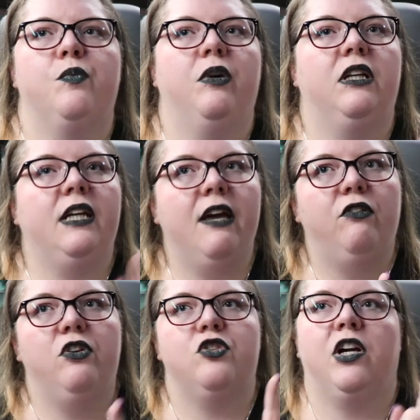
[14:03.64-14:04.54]
to work
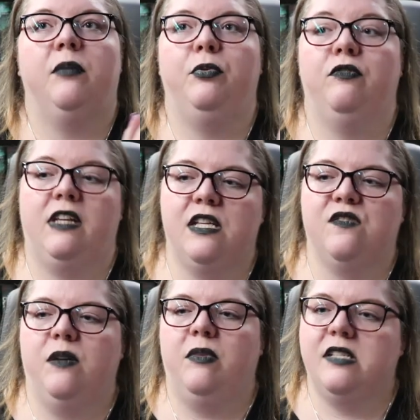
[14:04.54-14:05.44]
together to try to prove that
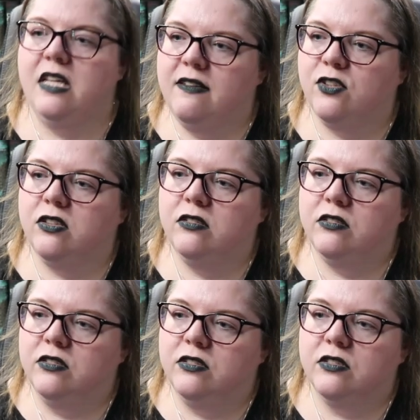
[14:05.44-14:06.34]
his family's evil.
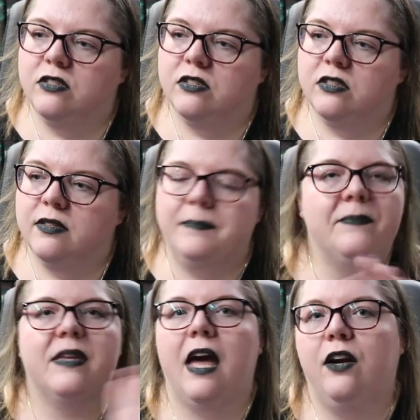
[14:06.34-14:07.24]

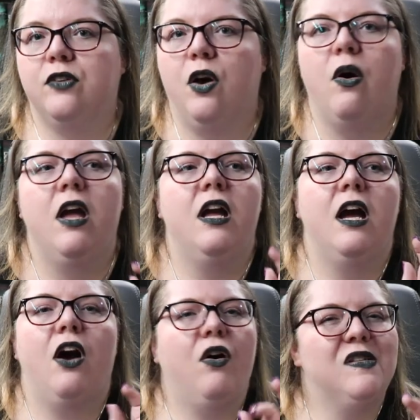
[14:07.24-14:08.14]
I don't know.
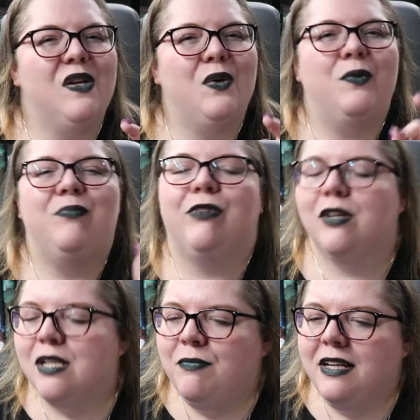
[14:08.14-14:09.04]
Also,
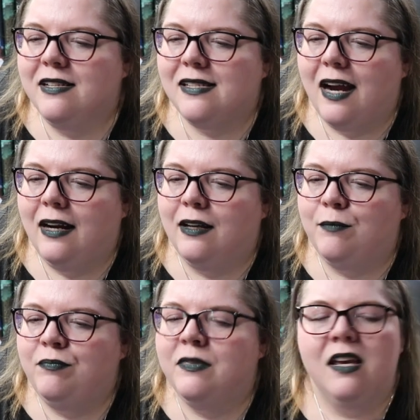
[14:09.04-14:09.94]
there's something inside
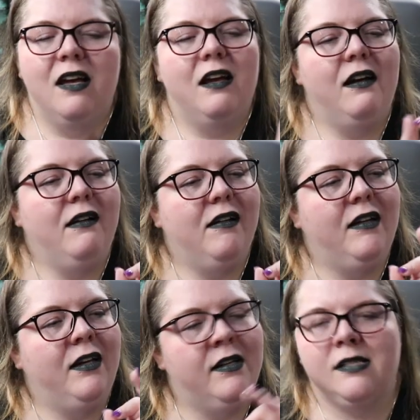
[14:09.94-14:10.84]
him
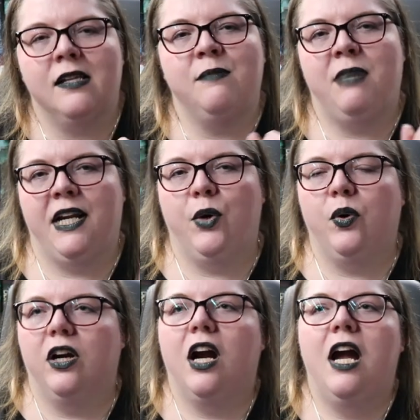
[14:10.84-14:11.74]
it's got some body
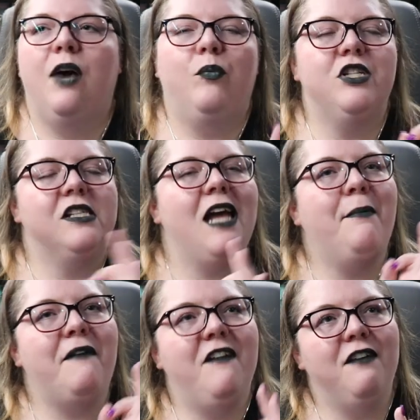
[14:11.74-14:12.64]
horror, which is
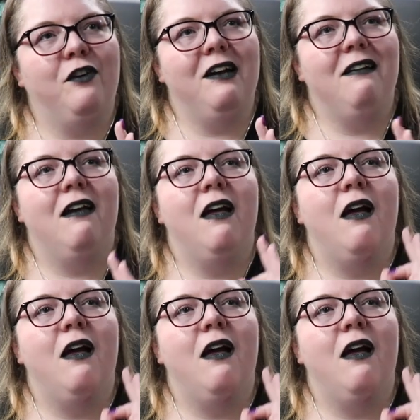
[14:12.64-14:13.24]
not my favorite,